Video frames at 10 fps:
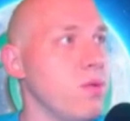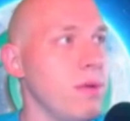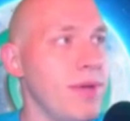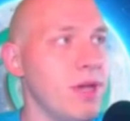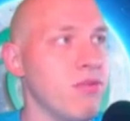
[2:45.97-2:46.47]

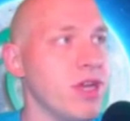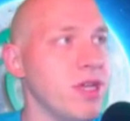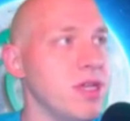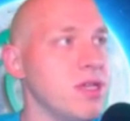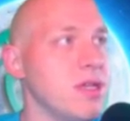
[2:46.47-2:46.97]
will be a
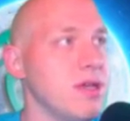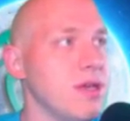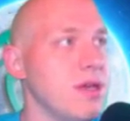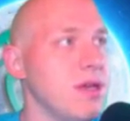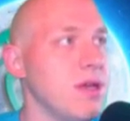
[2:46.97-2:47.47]
breeze.
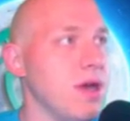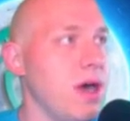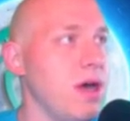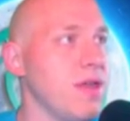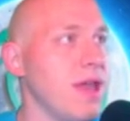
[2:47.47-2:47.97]

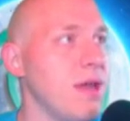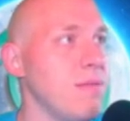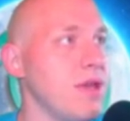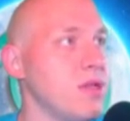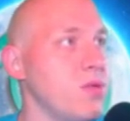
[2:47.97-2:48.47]
All the
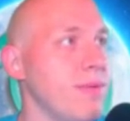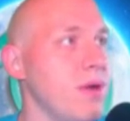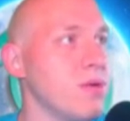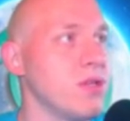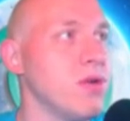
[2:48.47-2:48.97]
Gambians we
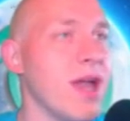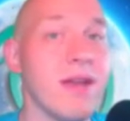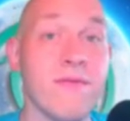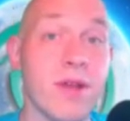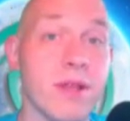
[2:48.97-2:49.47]
met were so
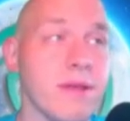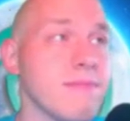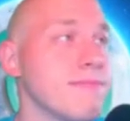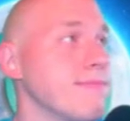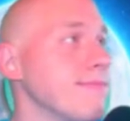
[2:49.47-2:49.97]
kind and friendly.
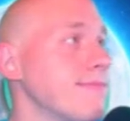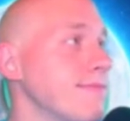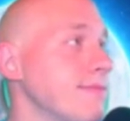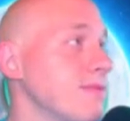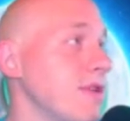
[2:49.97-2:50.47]

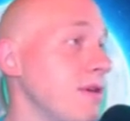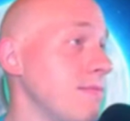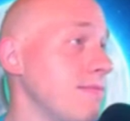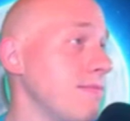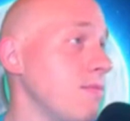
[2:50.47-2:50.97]
So
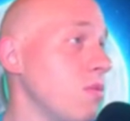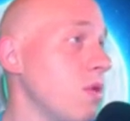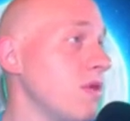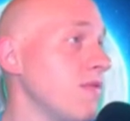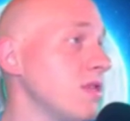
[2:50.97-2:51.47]

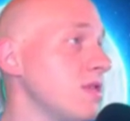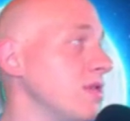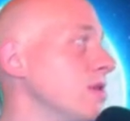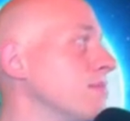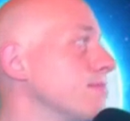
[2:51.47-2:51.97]
wonderful to
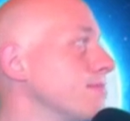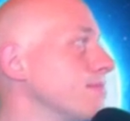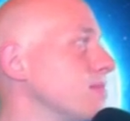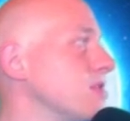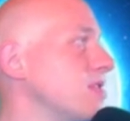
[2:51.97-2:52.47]
see
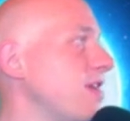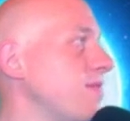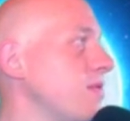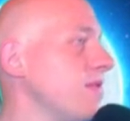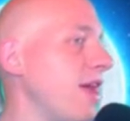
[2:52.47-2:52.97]
the
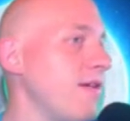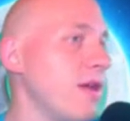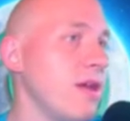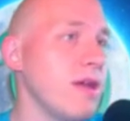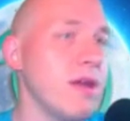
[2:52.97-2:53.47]
SafeMoon hit
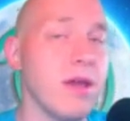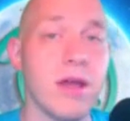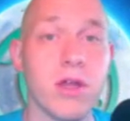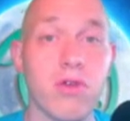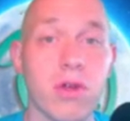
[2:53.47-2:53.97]

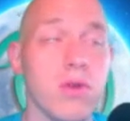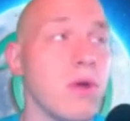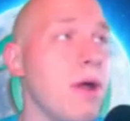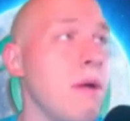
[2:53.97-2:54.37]
crew